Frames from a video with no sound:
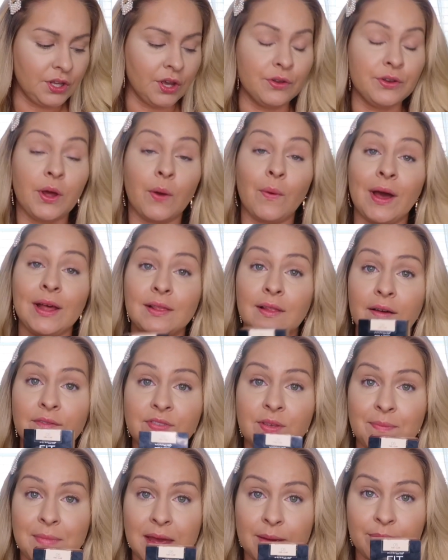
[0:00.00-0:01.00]
Y'all know I
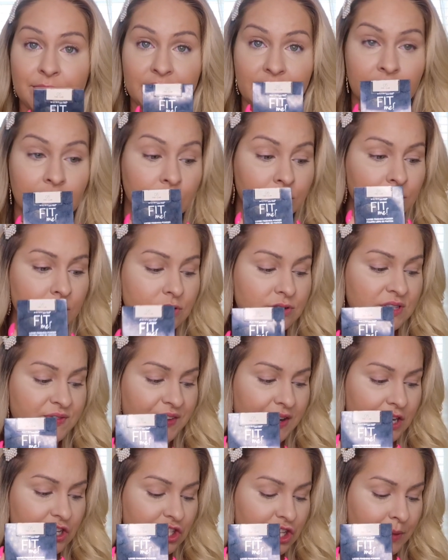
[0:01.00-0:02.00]
love the Maybelline Loose
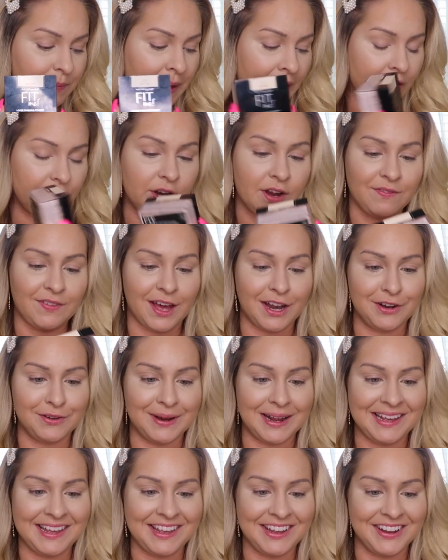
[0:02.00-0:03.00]
Finishing Powder. I've got it
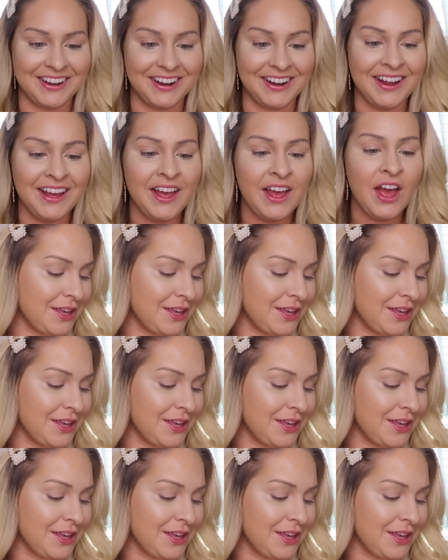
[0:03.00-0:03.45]
right here.